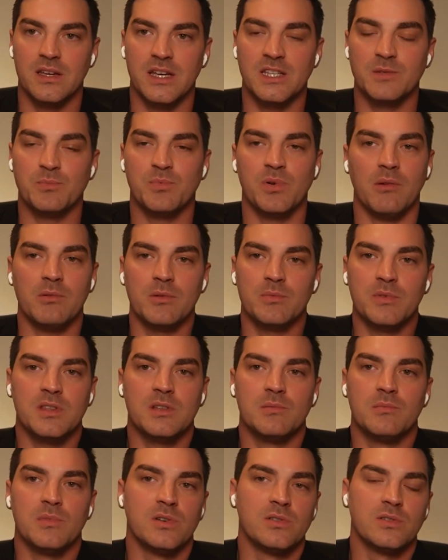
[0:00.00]
probably
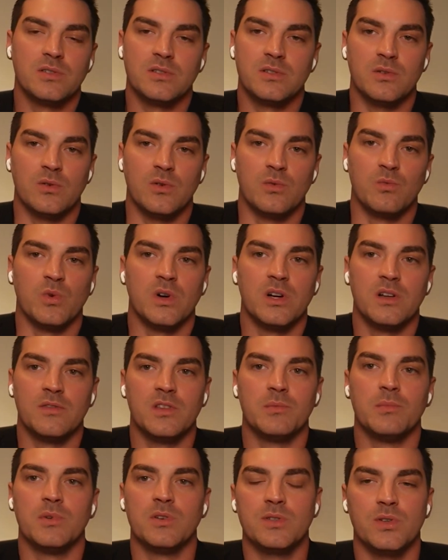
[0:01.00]
the most or one of
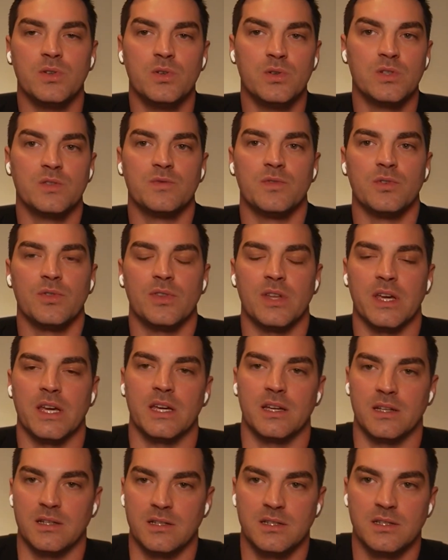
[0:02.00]
the most useful
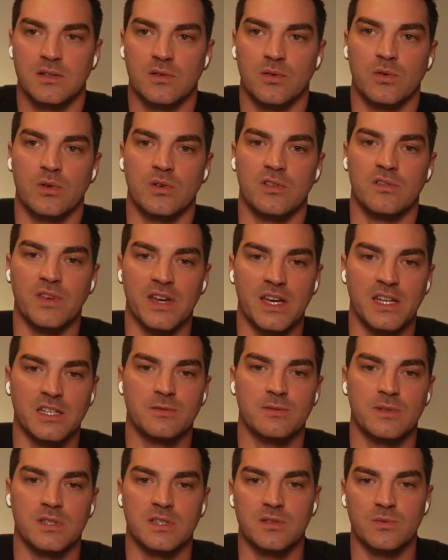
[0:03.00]
things or
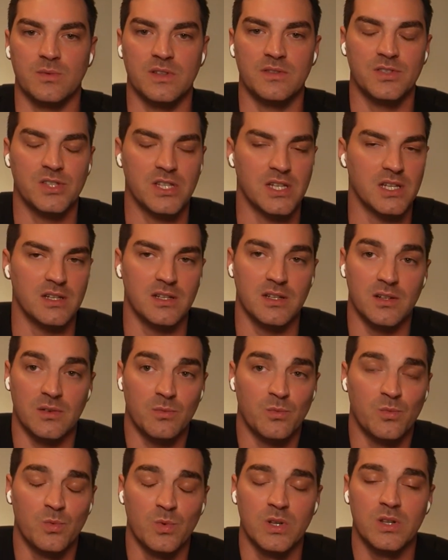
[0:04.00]
advancements we've seen in a
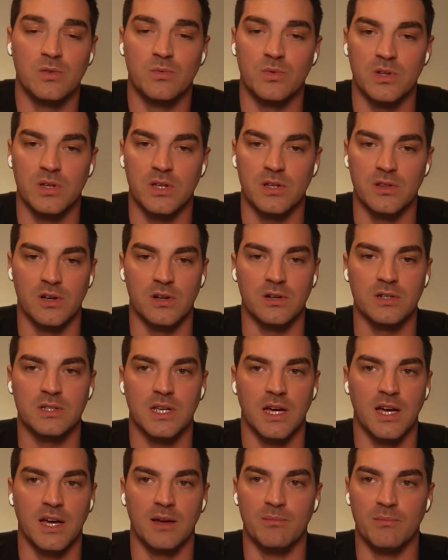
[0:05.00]
really, really long
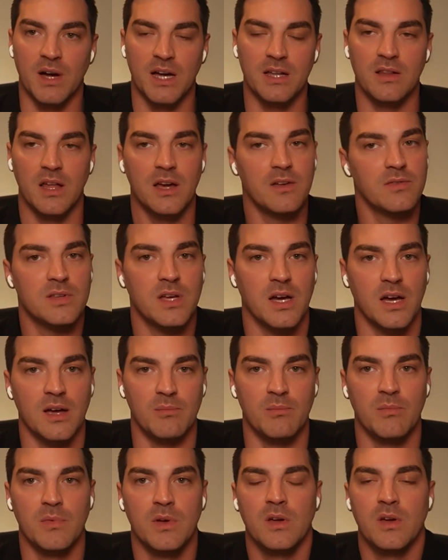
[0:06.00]
time, my
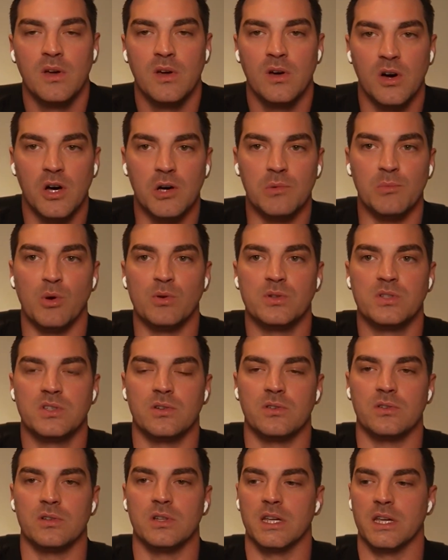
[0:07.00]
lifetime, almost
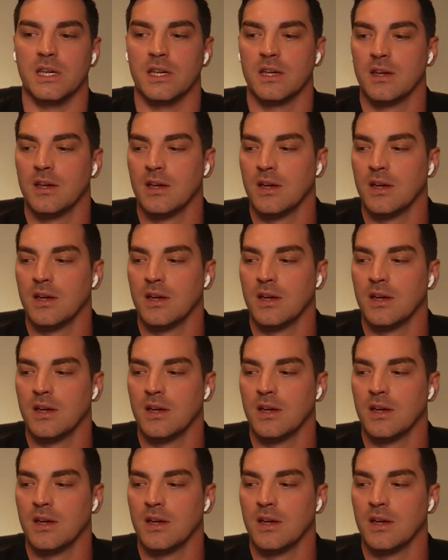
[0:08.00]
certainly.